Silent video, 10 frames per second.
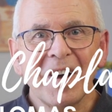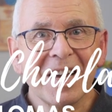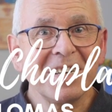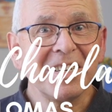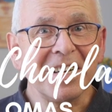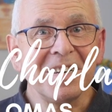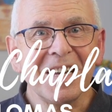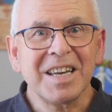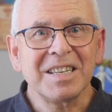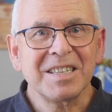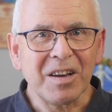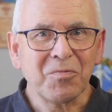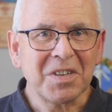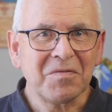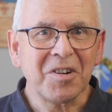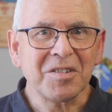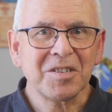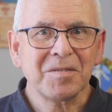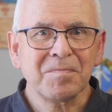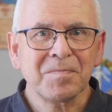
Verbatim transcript: Aquitaine in southwest France.